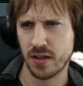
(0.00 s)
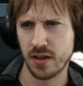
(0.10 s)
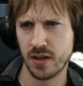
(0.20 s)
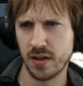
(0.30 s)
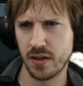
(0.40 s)

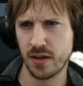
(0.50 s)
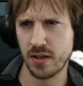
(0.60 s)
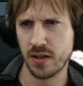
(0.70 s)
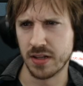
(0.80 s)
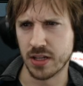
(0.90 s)

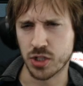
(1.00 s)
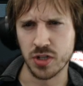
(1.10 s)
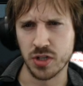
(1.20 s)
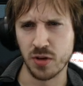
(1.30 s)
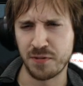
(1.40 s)
Uh, that's
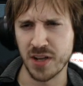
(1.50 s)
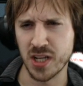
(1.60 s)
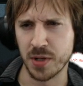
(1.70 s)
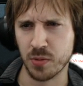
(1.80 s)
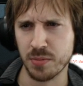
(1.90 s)
good. Is your
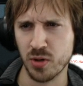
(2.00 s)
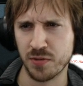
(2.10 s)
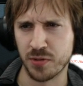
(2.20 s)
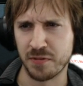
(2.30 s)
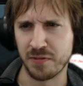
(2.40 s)
face being
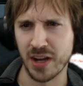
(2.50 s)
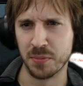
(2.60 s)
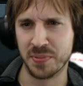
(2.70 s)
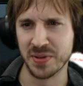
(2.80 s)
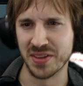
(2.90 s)
removed for the
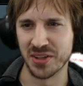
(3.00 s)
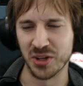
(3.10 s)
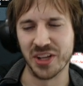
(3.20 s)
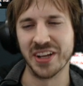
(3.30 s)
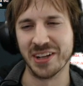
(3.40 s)
final build,
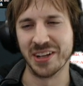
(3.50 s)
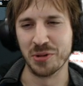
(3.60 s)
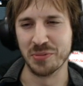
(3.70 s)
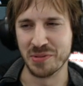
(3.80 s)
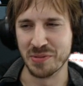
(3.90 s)
though? Yeah, it
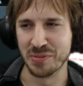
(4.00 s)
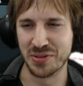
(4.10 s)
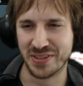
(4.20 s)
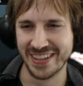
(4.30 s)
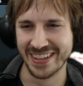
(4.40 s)
will be
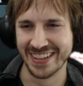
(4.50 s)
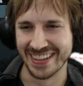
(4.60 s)
removed.